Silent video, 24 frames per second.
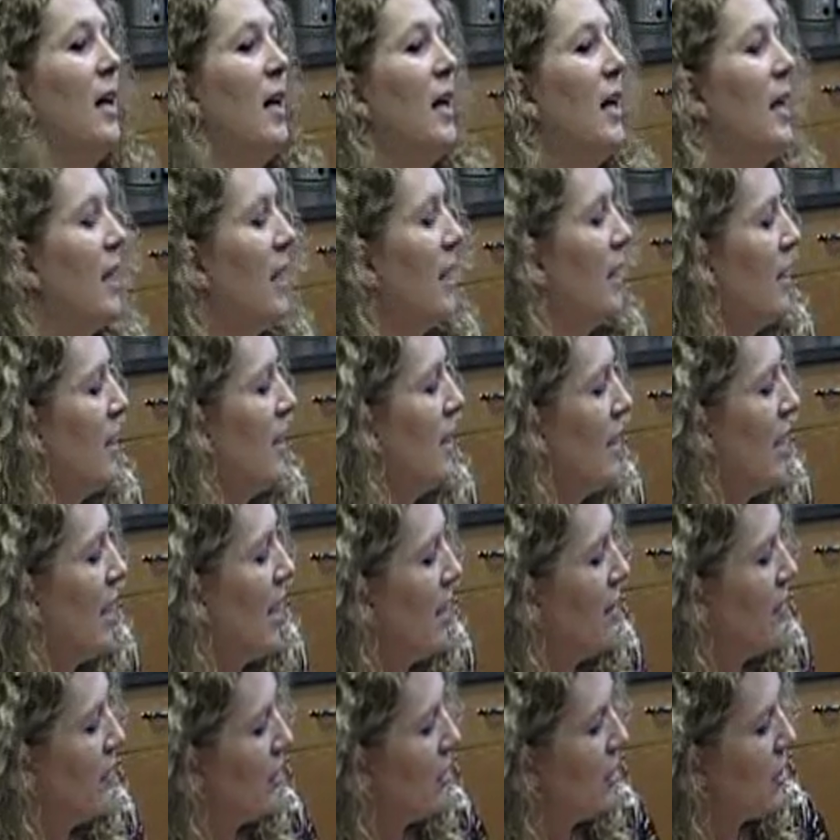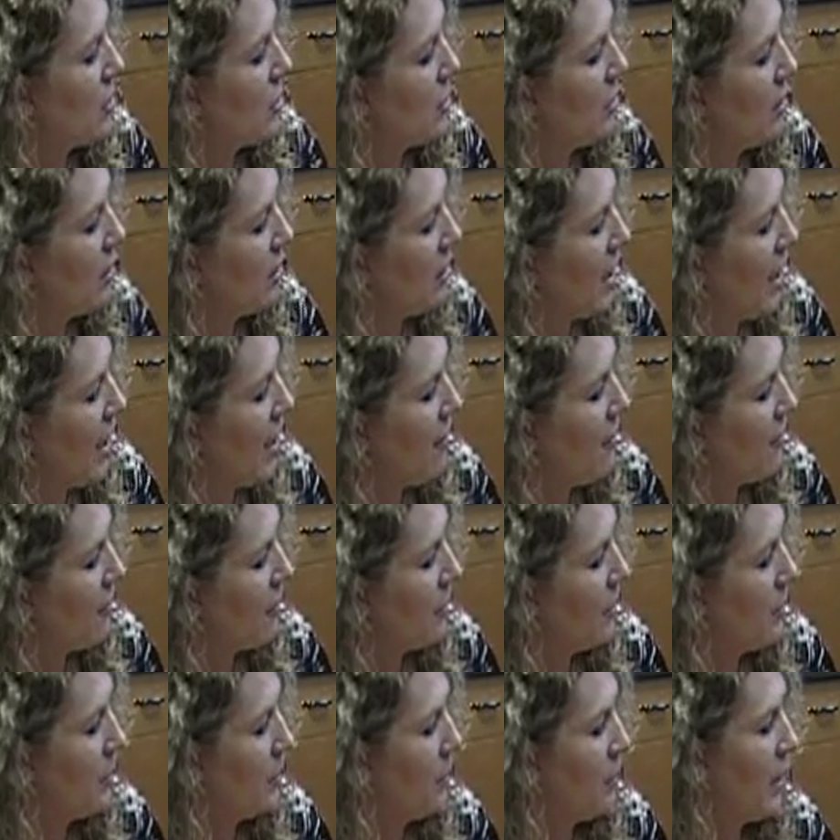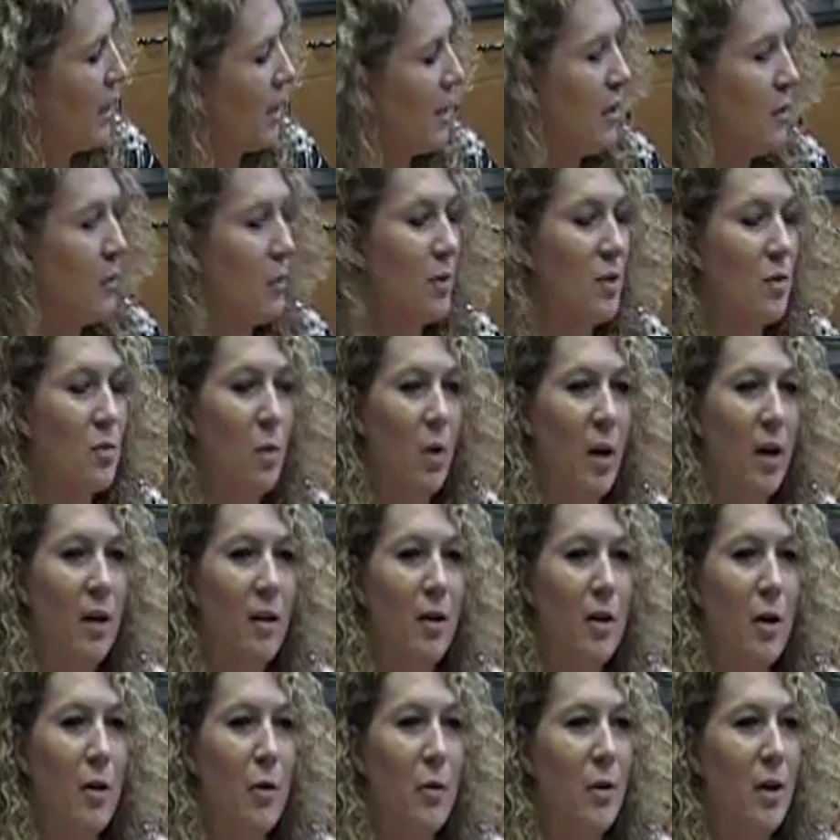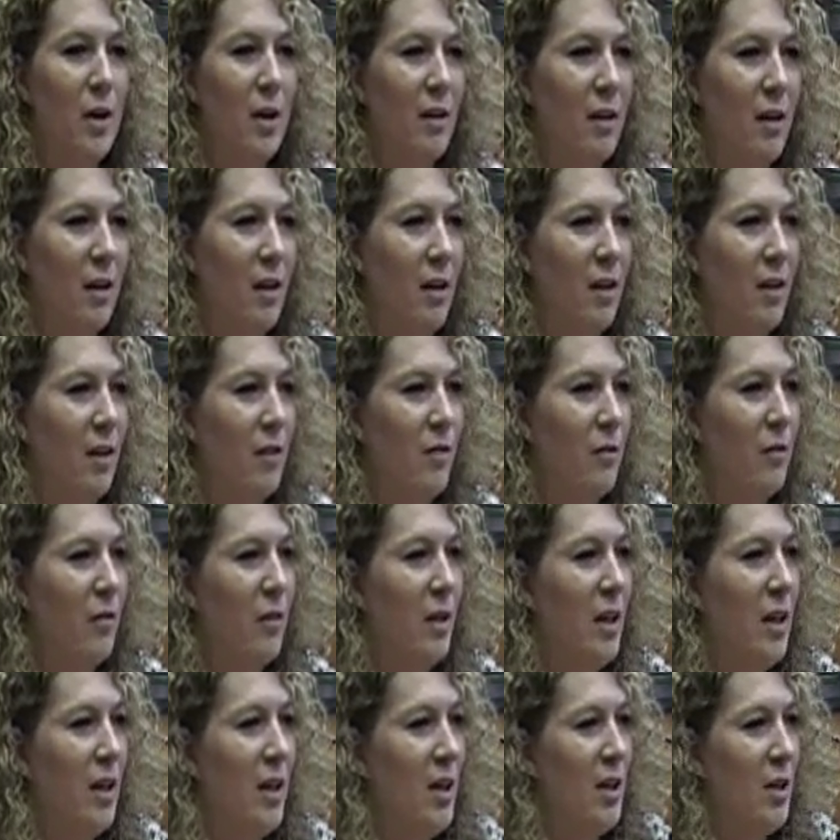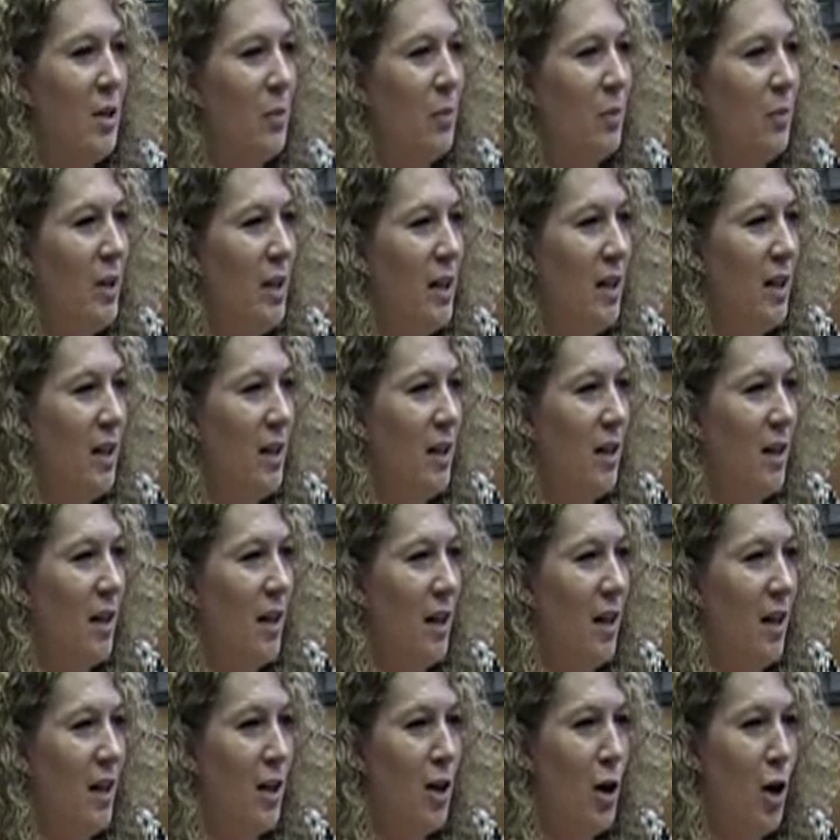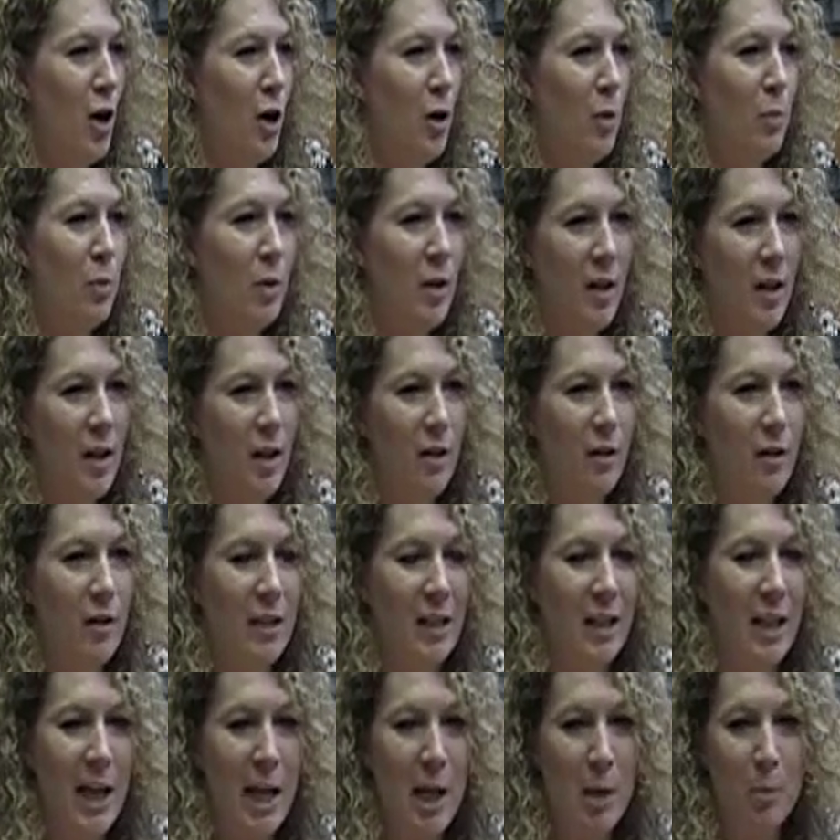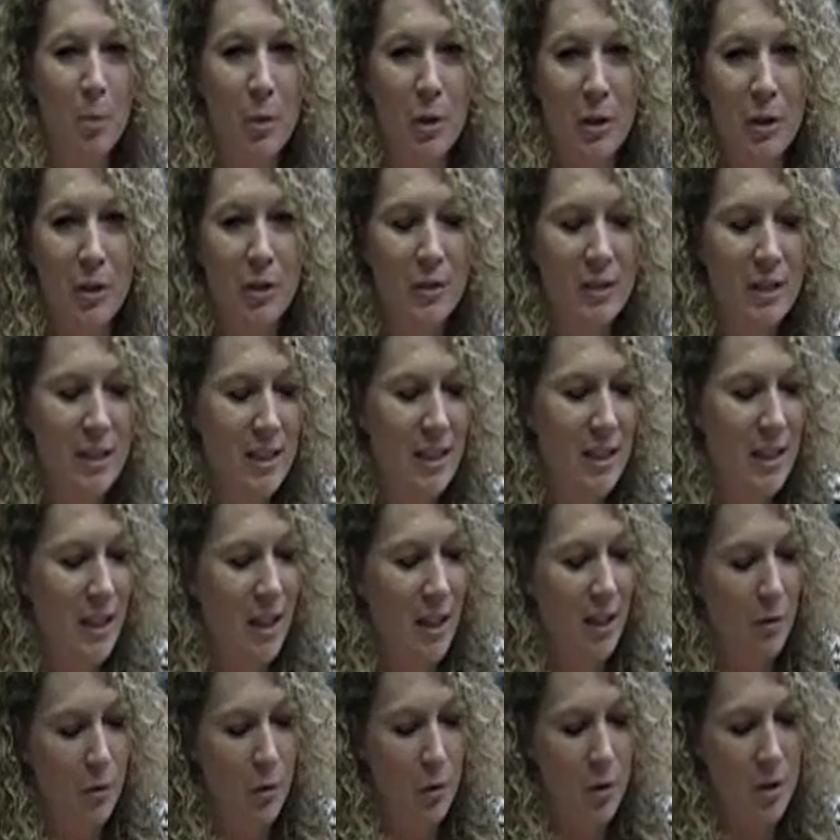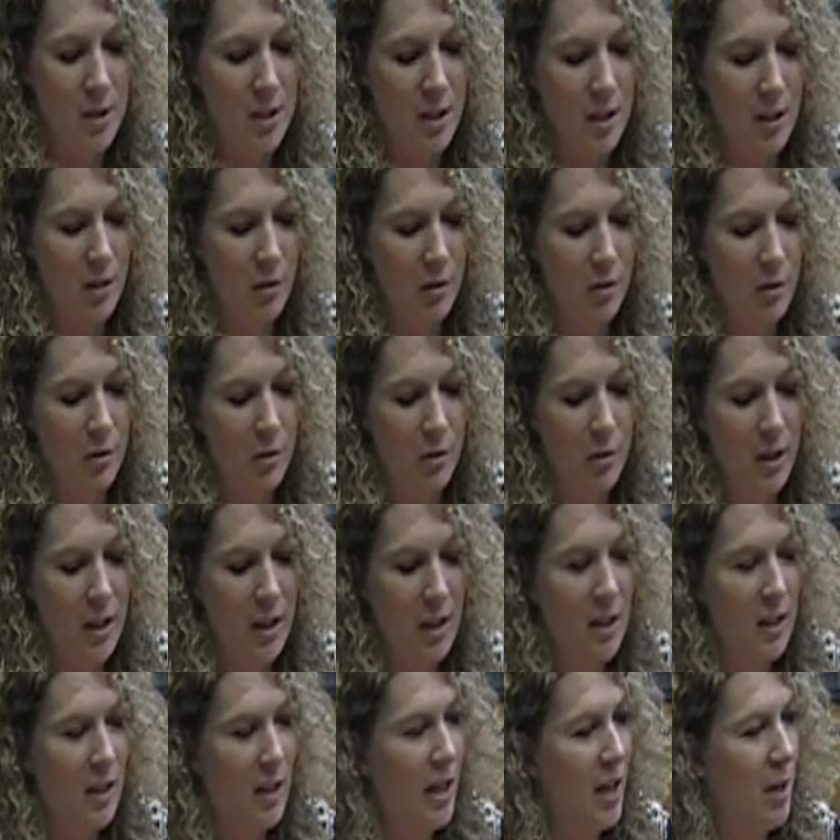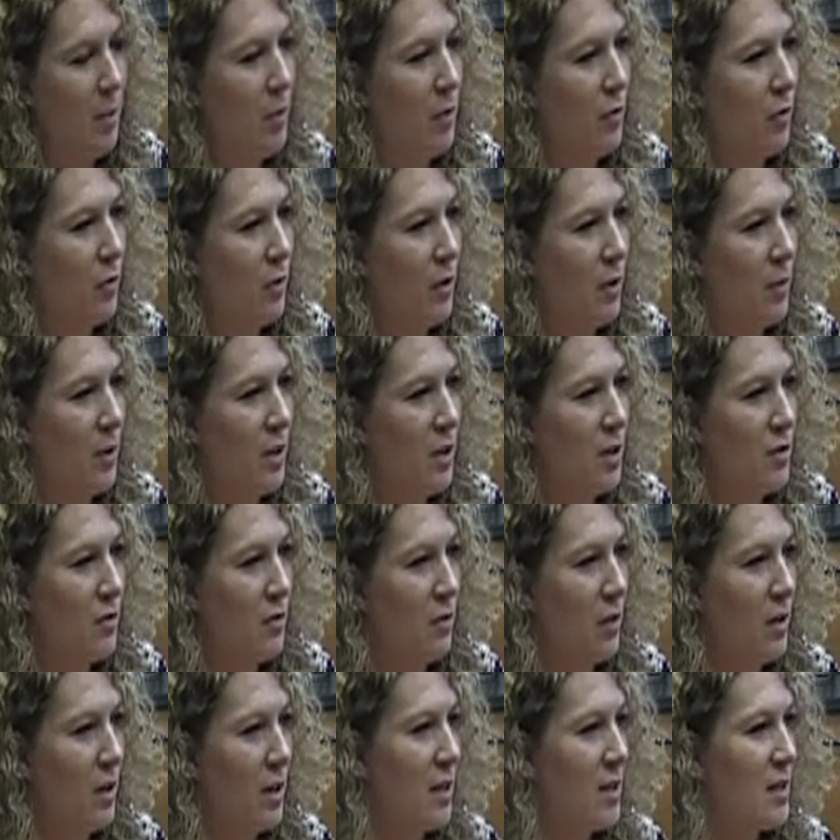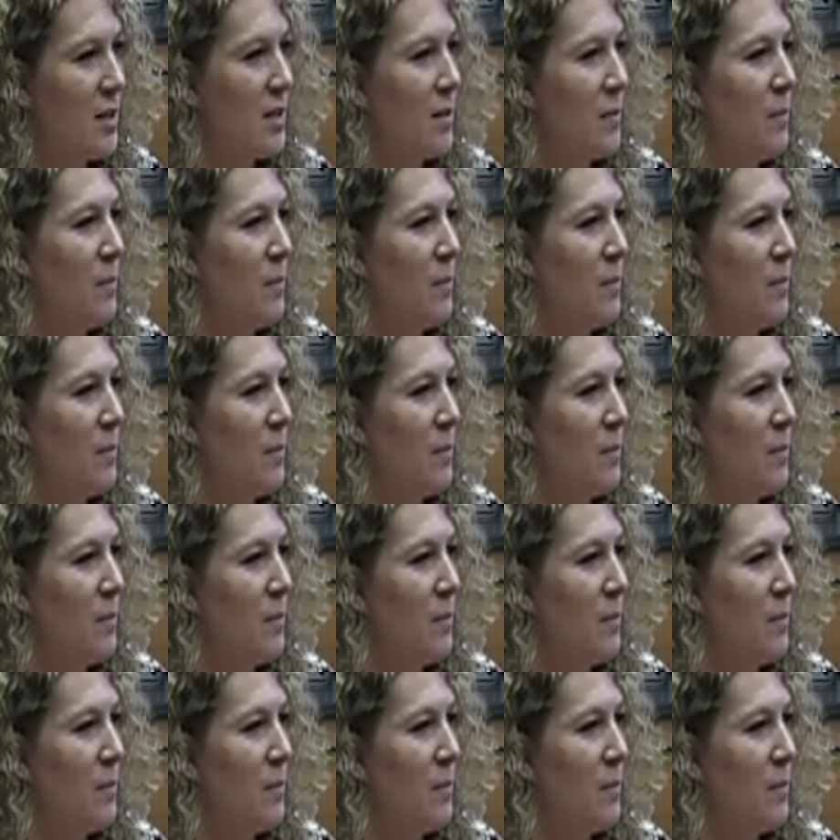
and he had a very short life, but it was one known of being a card player and gambler, and of course he created the game of cribbage for us.